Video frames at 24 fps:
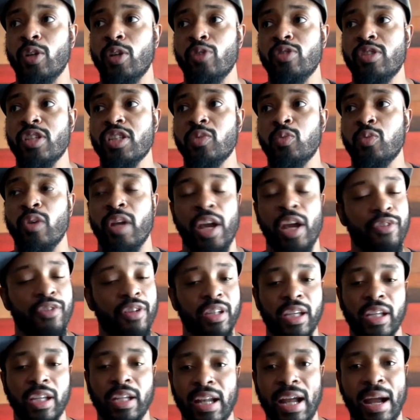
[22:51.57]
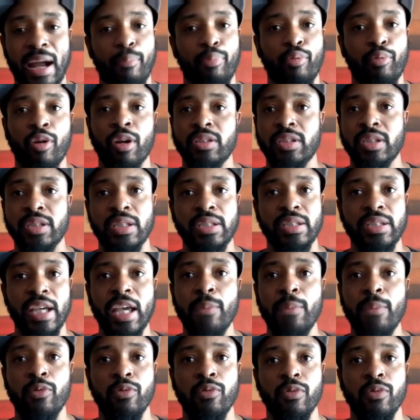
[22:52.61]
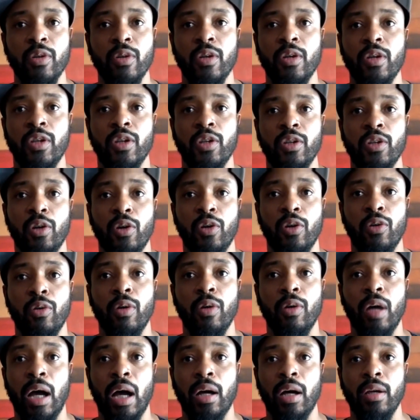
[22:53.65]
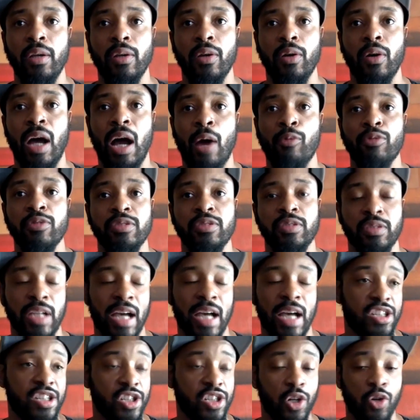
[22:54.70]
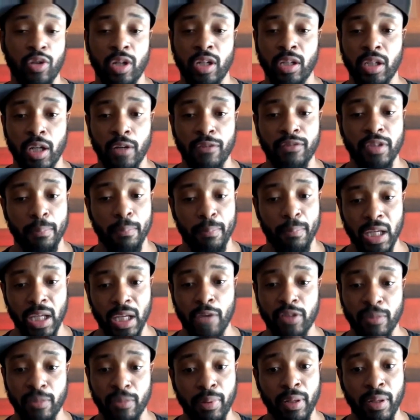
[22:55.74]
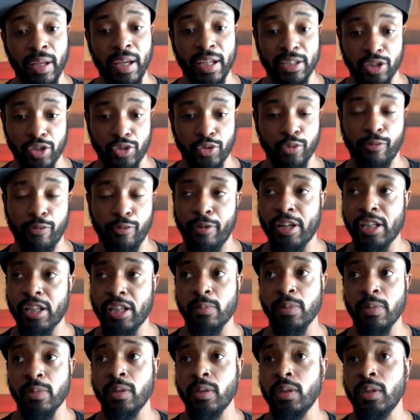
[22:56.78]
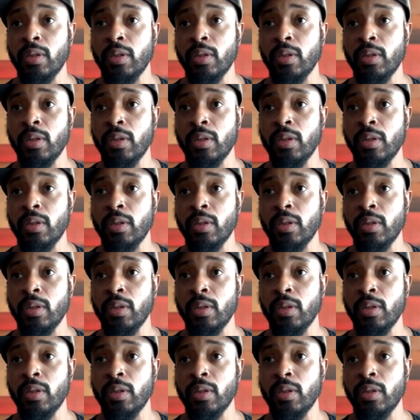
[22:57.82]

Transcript: just with everything that I brought to the table, I showed enough to be able to play as a true freshman.